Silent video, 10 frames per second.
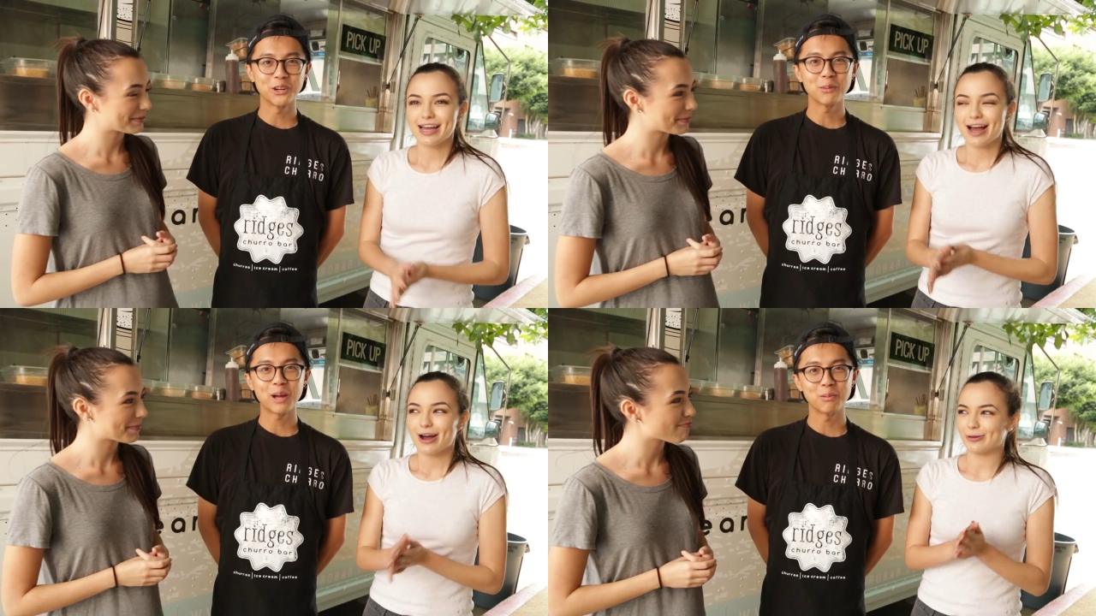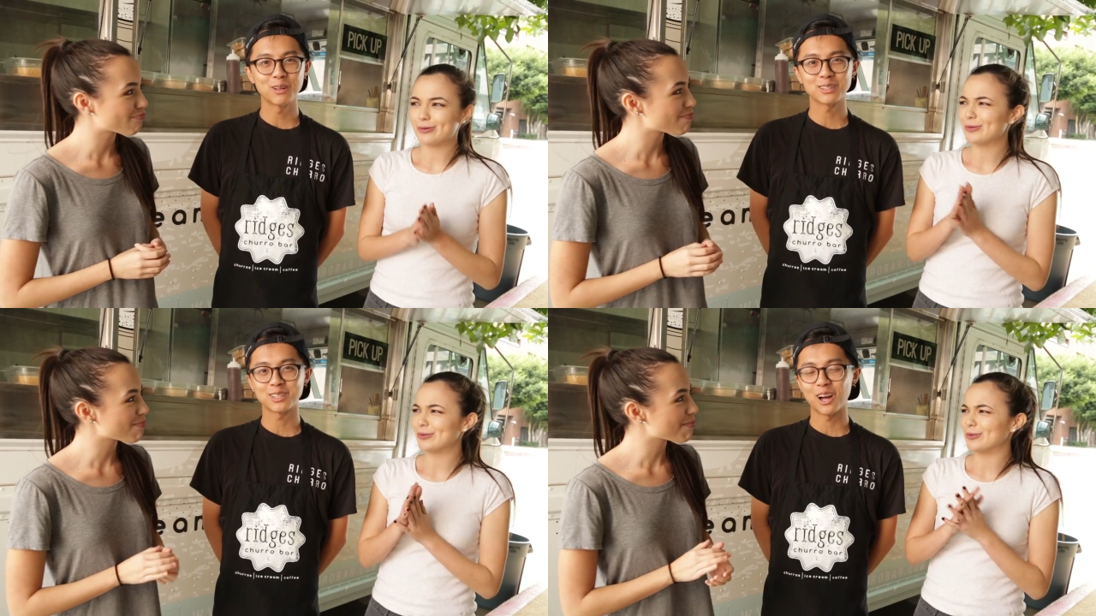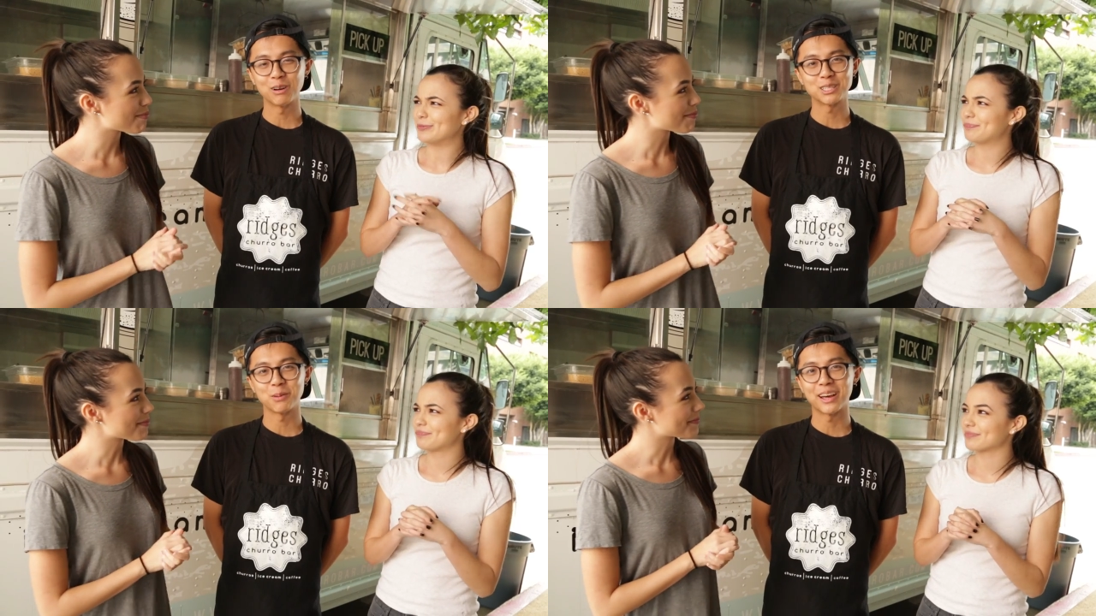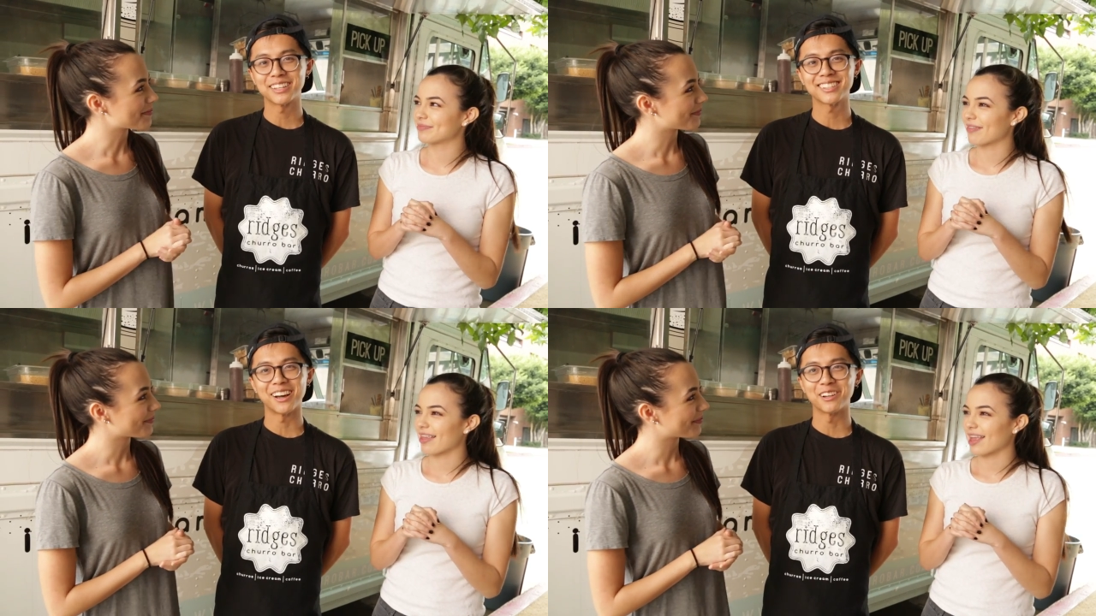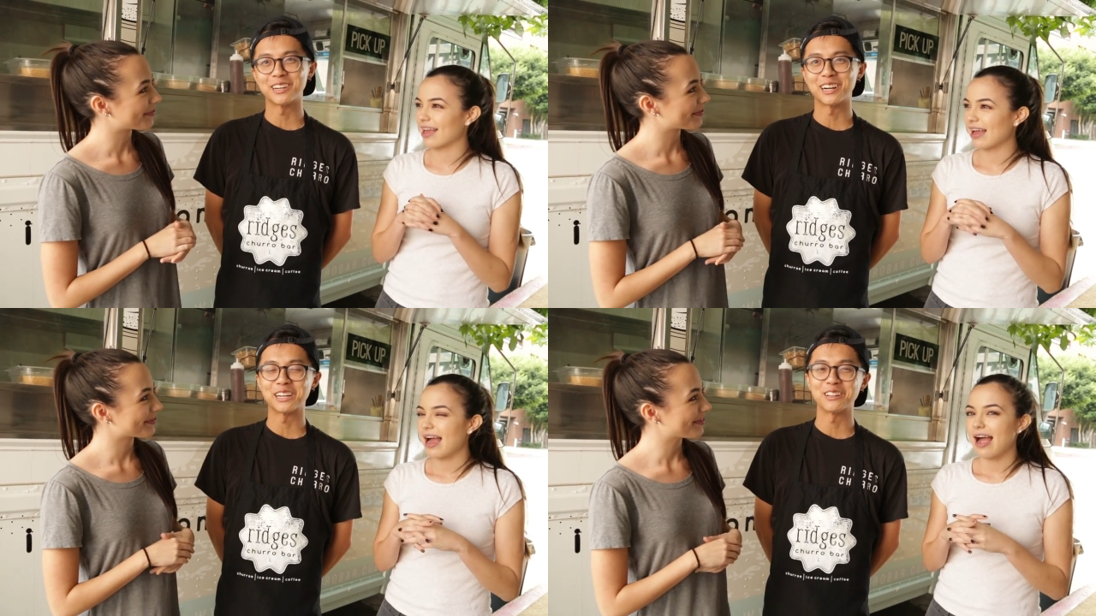Speaker 1: Fruity Pebbles is always a
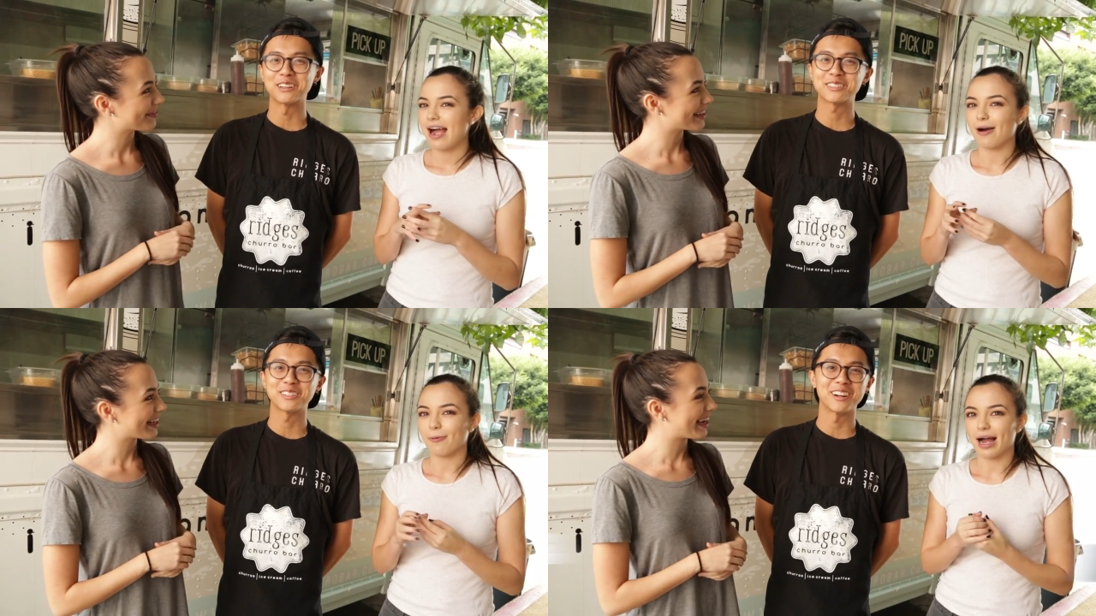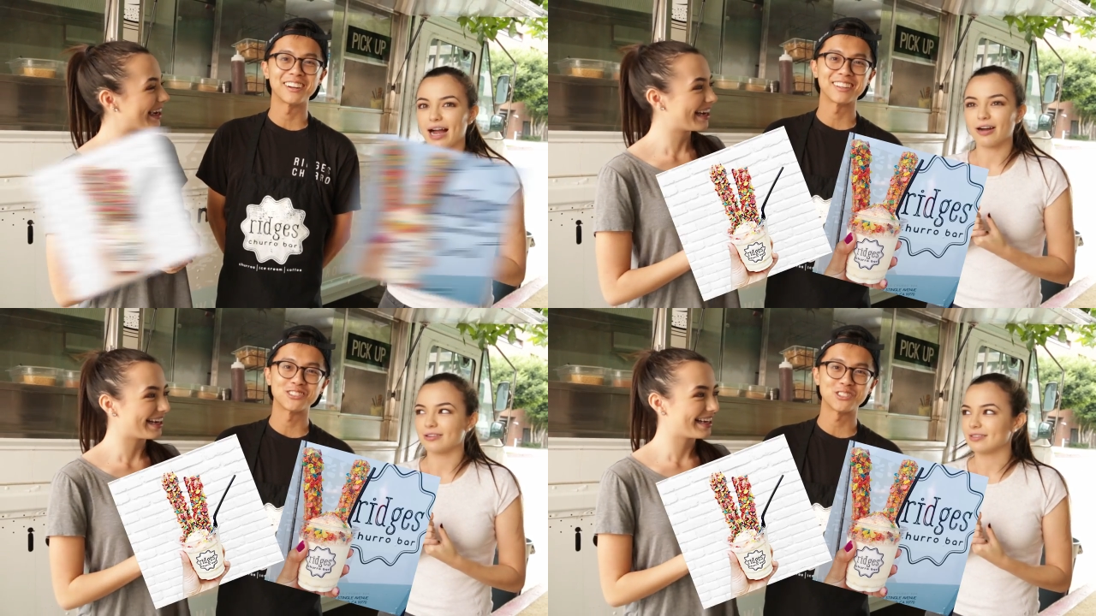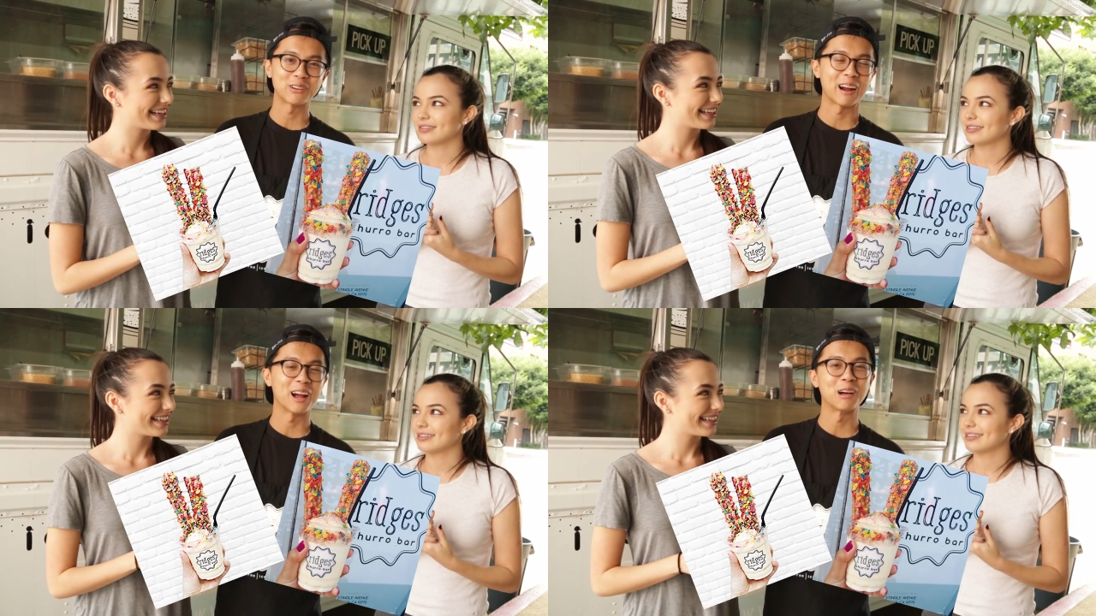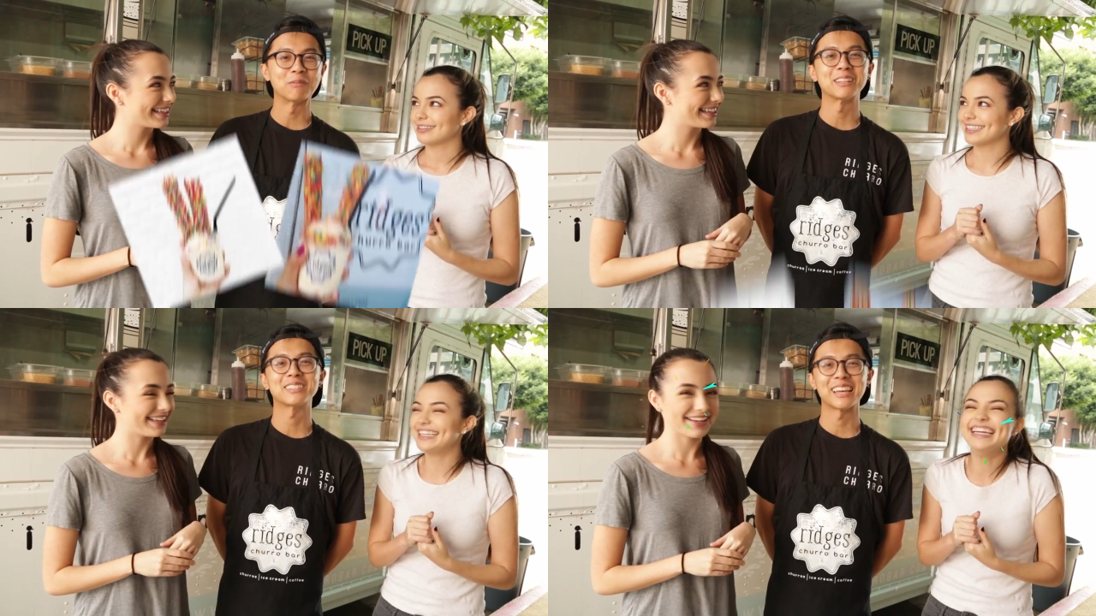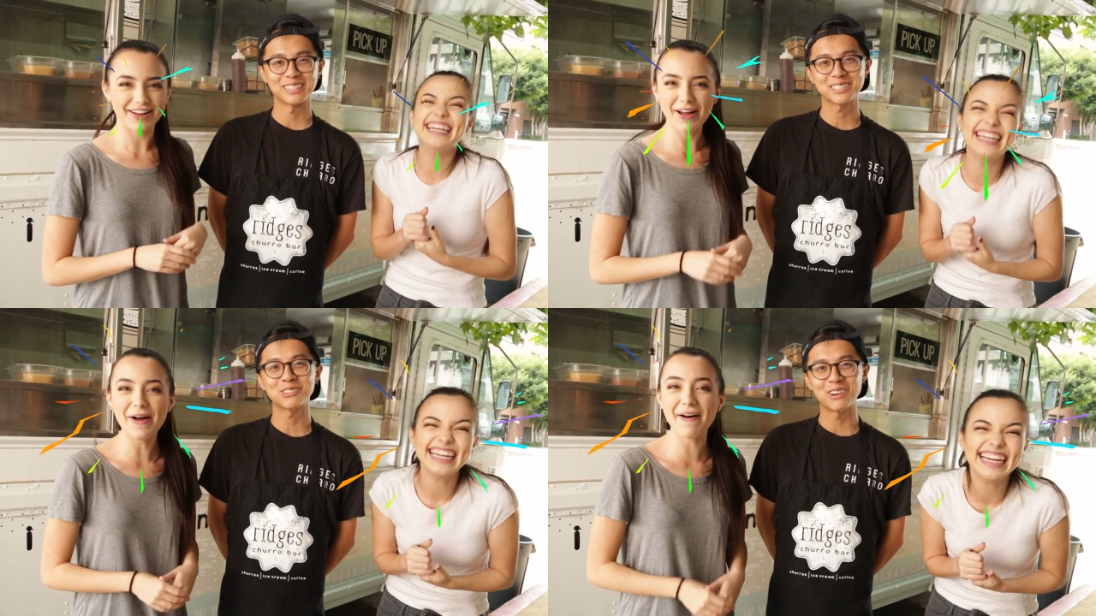bestseller. It looks good on Instagram. It
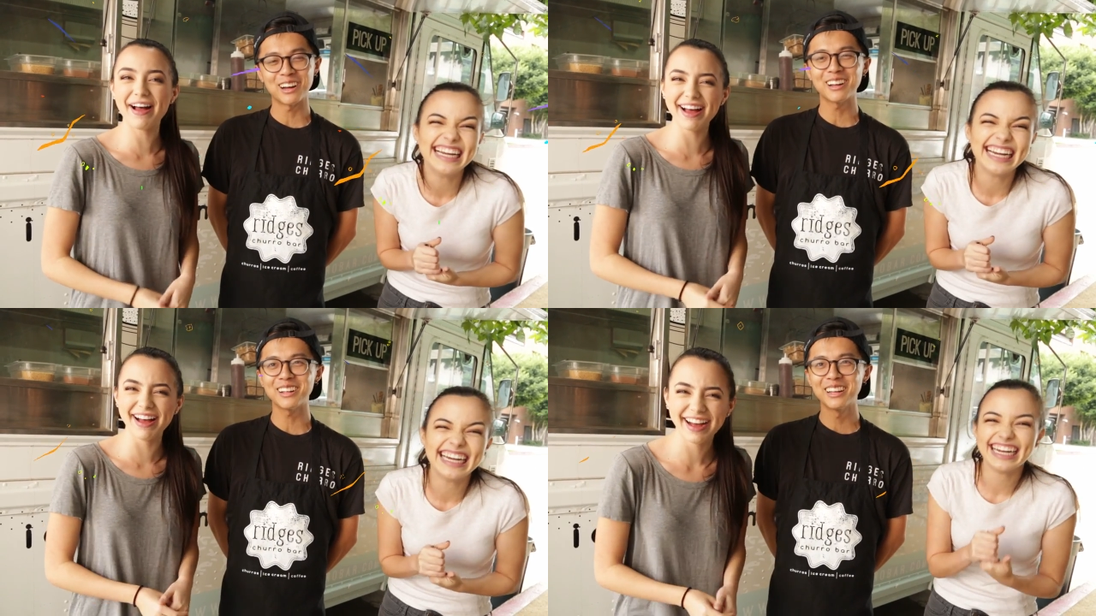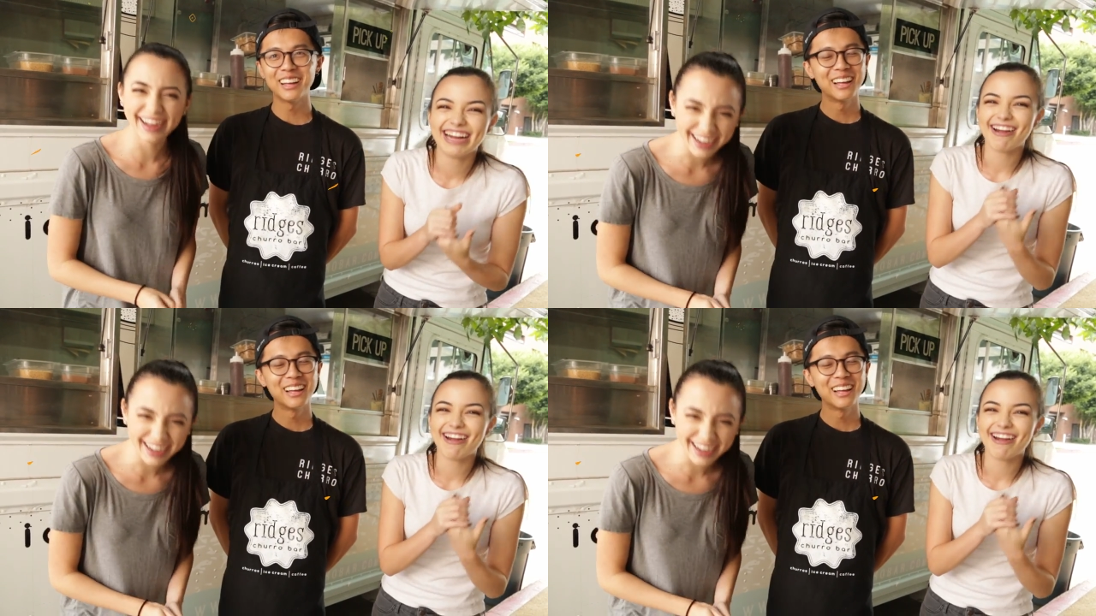tastes well.